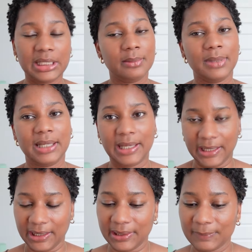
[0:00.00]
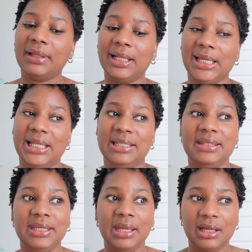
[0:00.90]
in my hair that
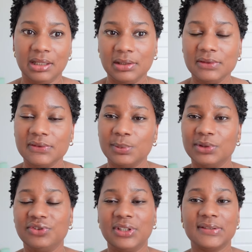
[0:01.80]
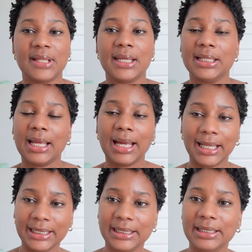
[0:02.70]
anything else was just like an
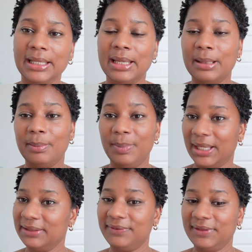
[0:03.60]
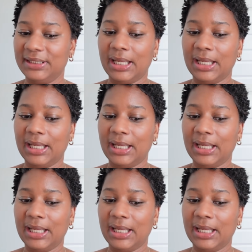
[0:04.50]
added benefit.